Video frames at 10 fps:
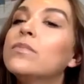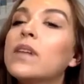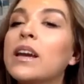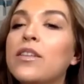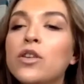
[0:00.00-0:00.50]

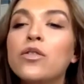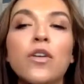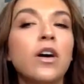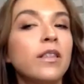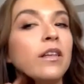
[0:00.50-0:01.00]
And if you
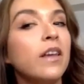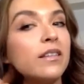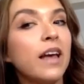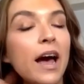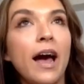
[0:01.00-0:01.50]
find that there's
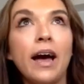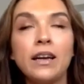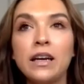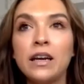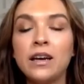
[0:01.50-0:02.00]

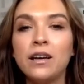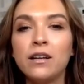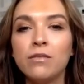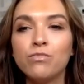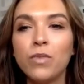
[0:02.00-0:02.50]

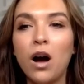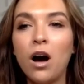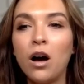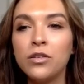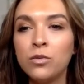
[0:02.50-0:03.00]
any
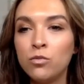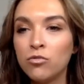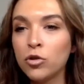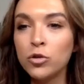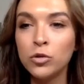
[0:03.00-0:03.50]

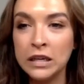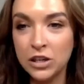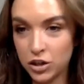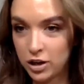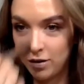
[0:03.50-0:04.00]
unruly
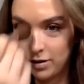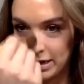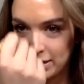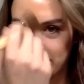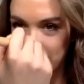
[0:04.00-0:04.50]

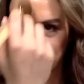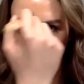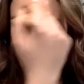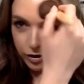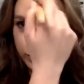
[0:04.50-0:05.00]
shine in
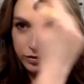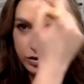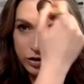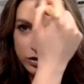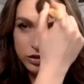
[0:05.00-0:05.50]
areas,
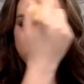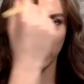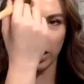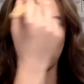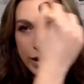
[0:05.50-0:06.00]
you can just
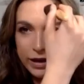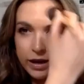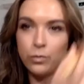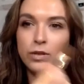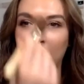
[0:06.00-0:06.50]
go back
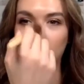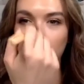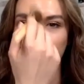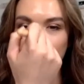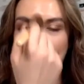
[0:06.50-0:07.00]
in with that
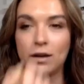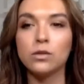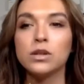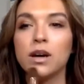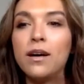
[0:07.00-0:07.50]
loose
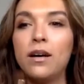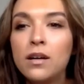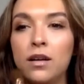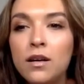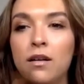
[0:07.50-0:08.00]
powder.
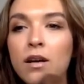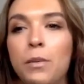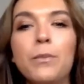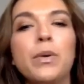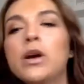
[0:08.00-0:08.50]

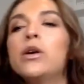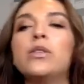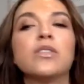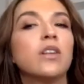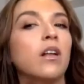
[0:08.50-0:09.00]
But who
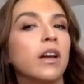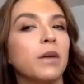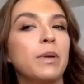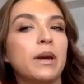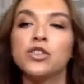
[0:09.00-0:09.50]
doesn't like
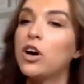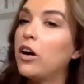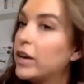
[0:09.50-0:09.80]
a bit of shine?